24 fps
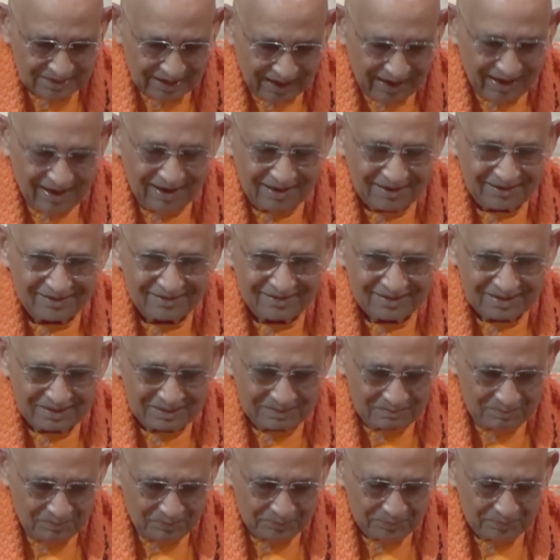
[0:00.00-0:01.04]
And
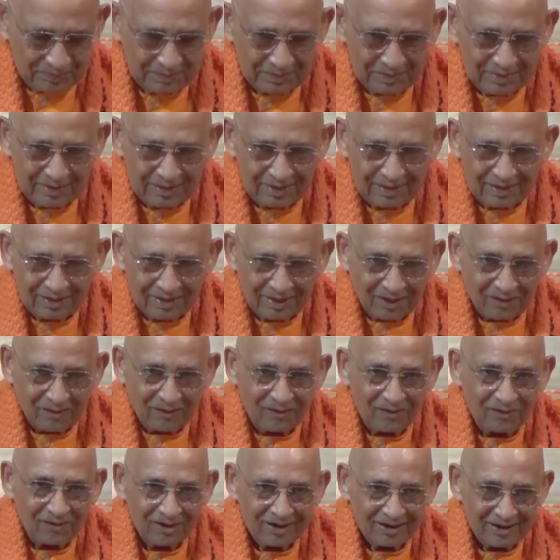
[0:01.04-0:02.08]

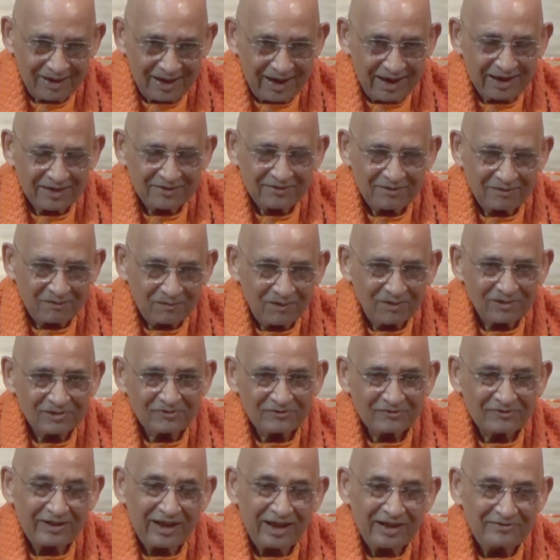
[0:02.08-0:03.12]
all great, all
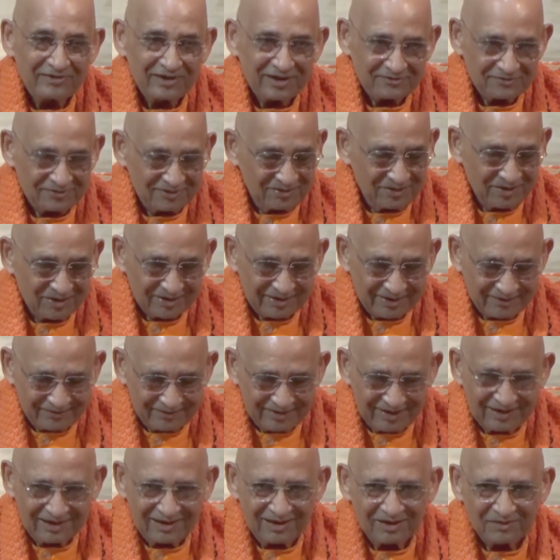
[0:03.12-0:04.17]
sages, not a
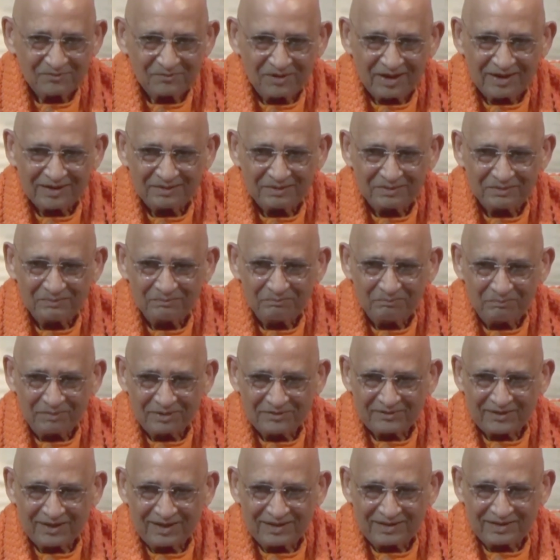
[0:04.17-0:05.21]
single one
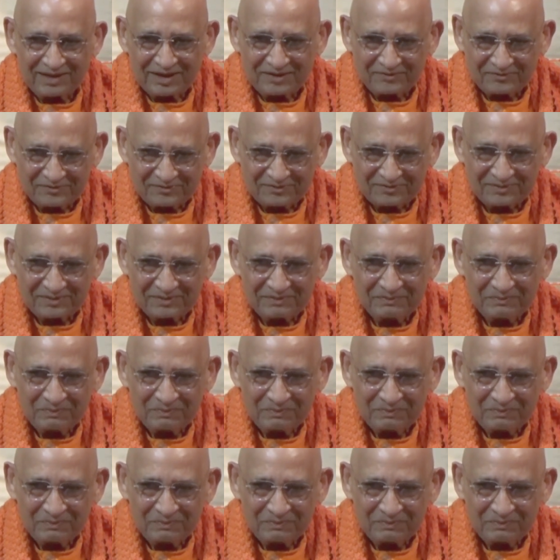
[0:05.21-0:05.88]
missing this.